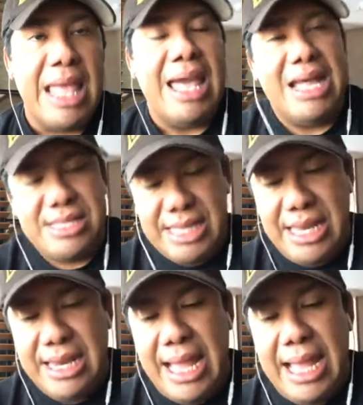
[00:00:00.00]
And
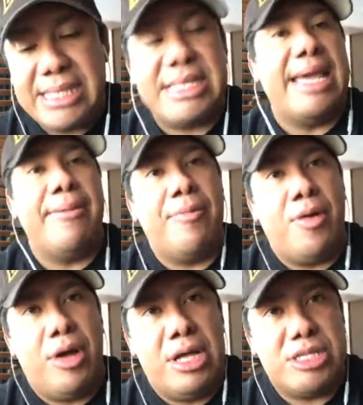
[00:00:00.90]
didn't I say
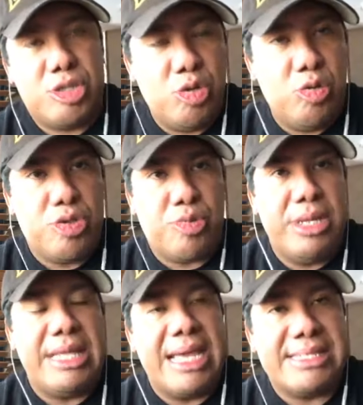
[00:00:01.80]
2 or
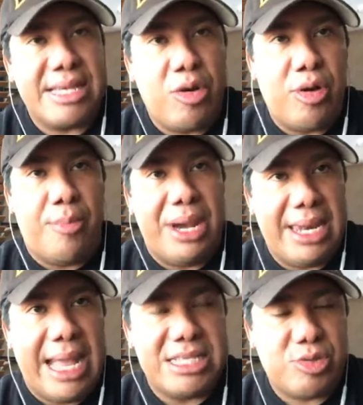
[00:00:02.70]
3 days ago on my
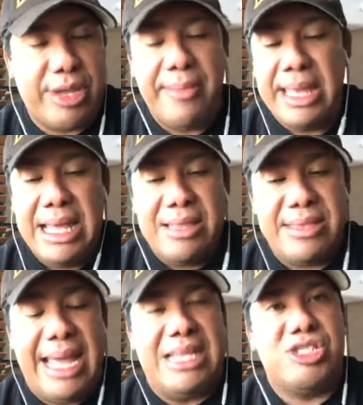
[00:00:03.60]
live stream
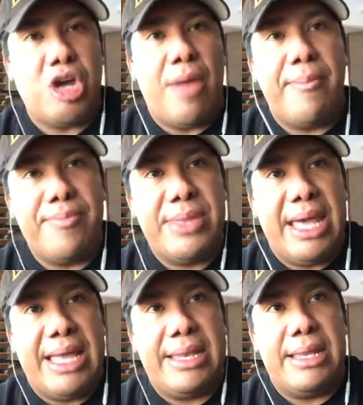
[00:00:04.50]

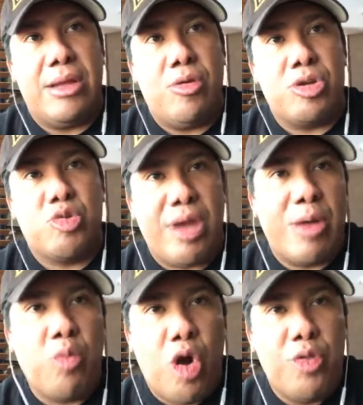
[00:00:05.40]
that
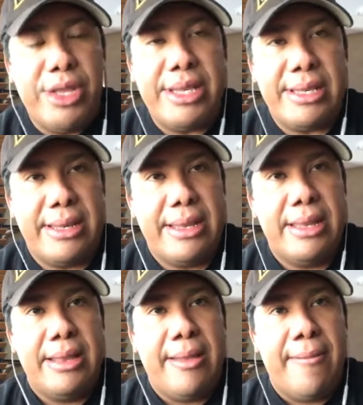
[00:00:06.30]
Greg Walden?
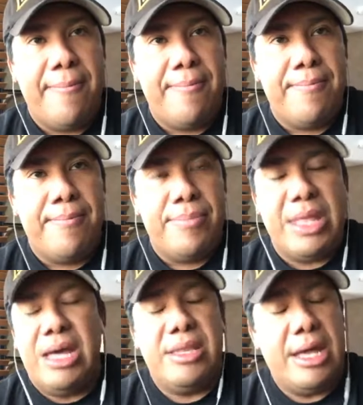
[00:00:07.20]

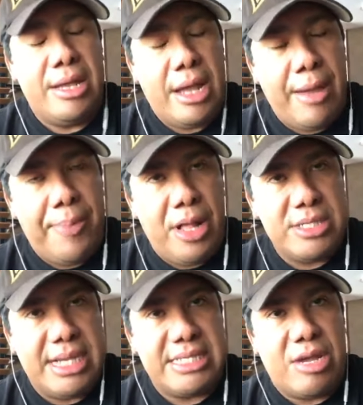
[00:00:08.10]
Not. I
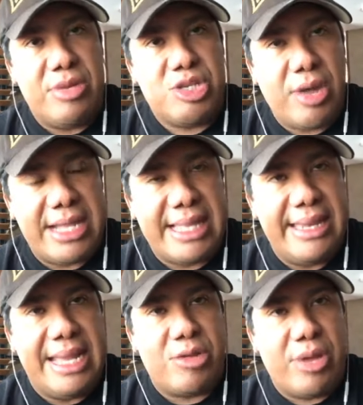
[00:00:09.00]
apologize. I retract that.
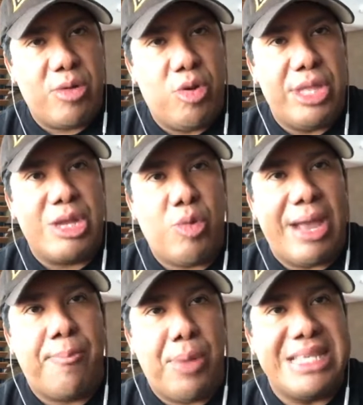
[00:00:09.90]
Not Greg Walden.
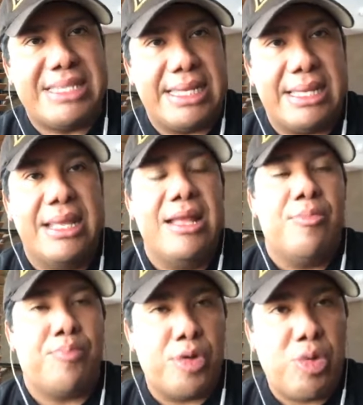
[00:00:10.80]
Greg Brensing.
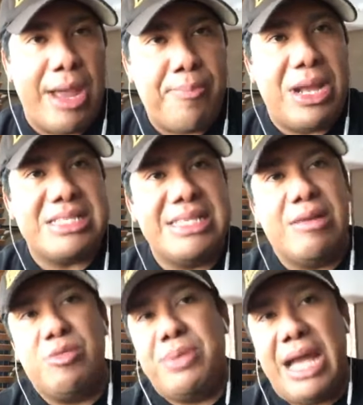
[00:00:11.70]
But Greg Brensing
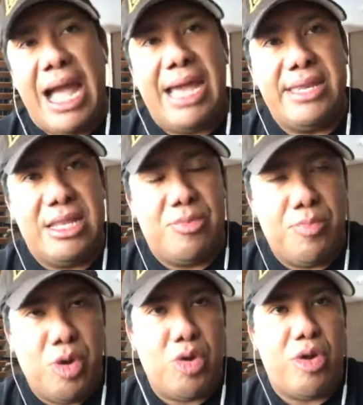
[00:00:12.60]
that was behind the
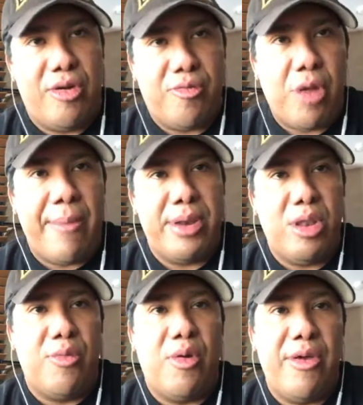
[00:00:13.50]
murder of Robert
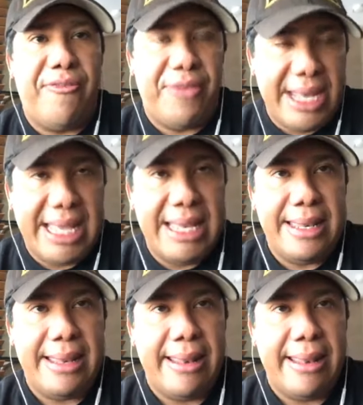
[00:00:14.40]
Lavoie Finnegan.